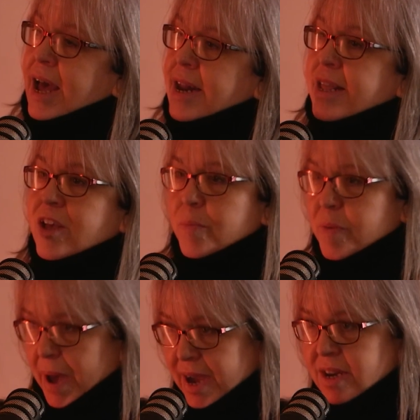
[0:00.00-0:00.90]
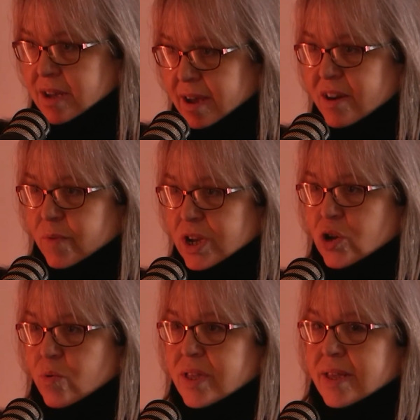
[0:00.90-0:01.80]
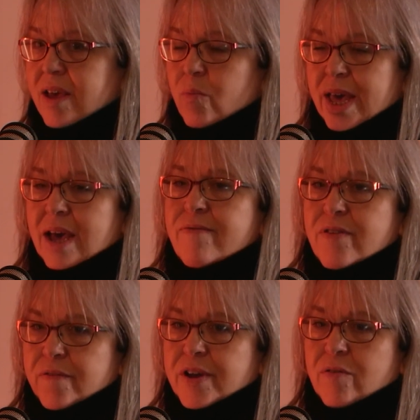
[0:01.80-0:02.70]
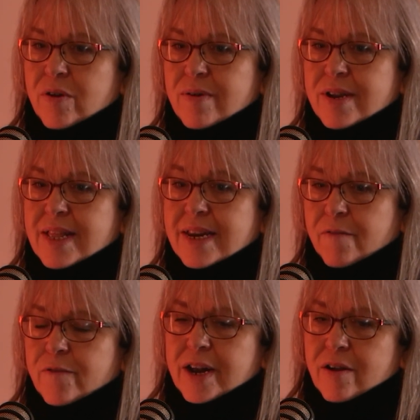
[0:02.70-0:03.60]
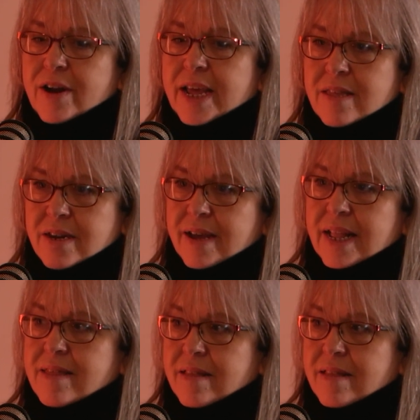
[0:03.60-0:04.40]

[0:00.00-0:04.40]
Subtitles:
and it comes back to kind of what you were saying. We have to figure out the different learning styles and